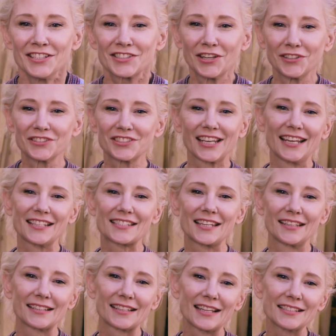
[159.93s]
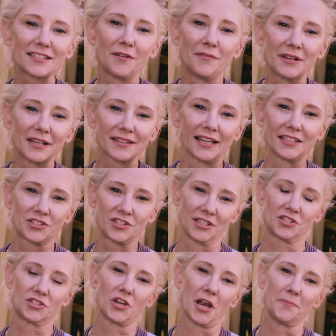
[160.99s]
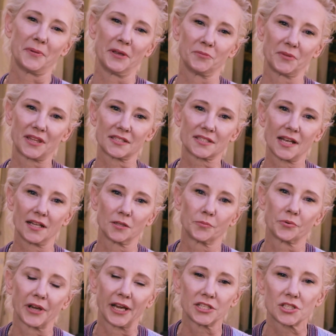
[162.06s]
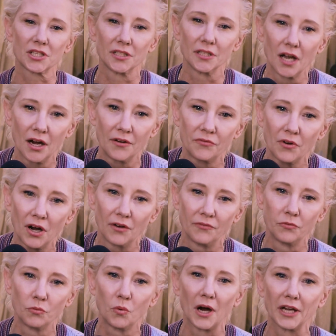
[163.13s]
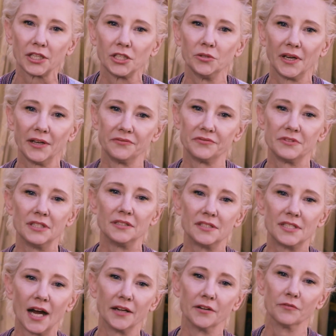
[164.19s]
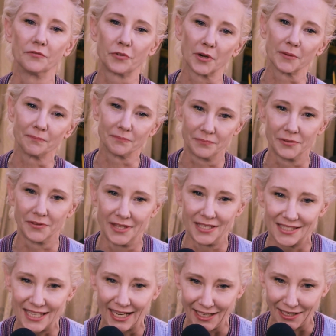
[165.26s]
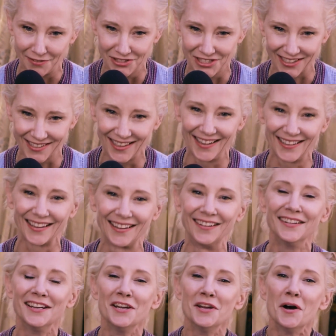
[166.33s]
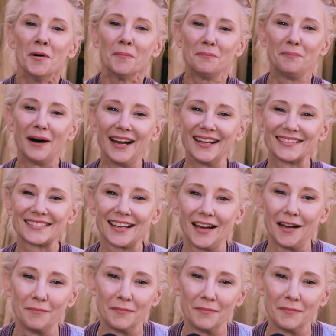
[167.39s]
So Jason, let's just jump in with a celebration of what you have done for the city of Chicago, but